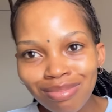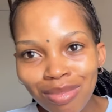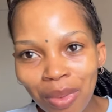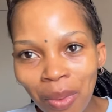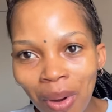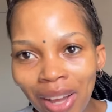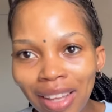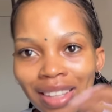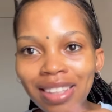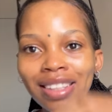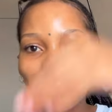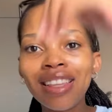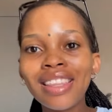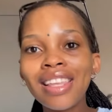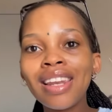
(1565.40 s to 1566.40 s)
why
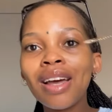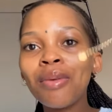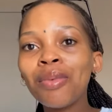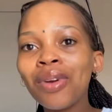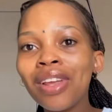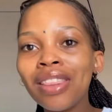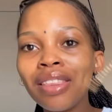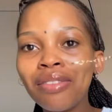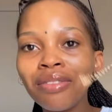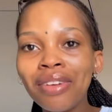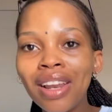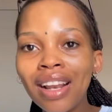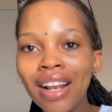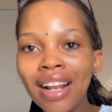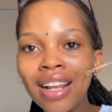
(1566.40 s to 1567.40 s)
and then i'm wearing the
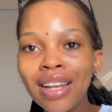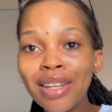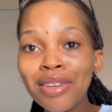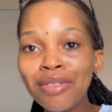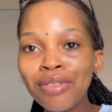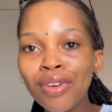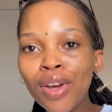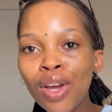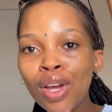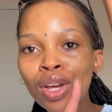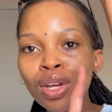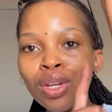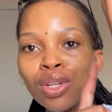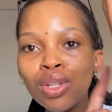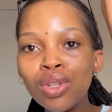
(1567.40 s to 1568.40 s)
van cleef
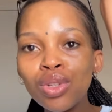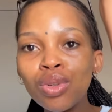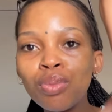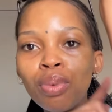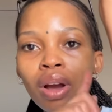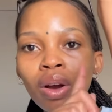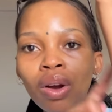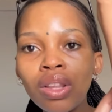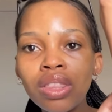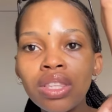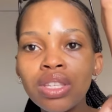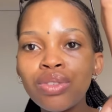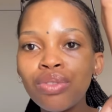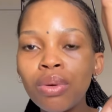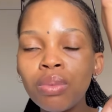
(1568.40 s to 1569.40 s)
dupe i got
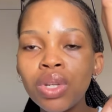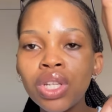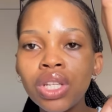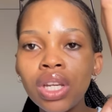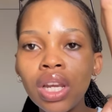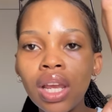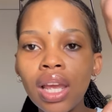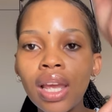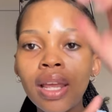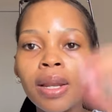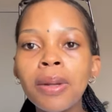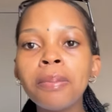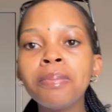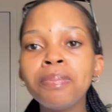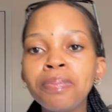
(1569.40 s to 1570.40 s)
this from
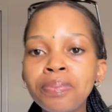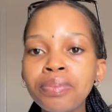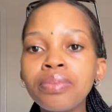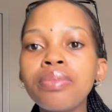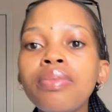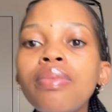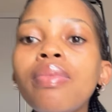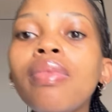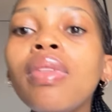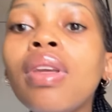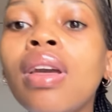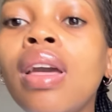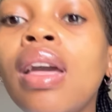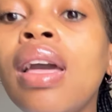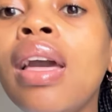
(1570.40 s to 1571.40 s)
shein
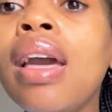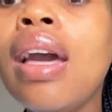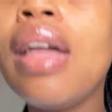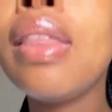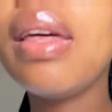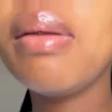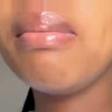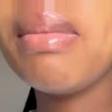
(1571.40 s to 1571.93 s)
and then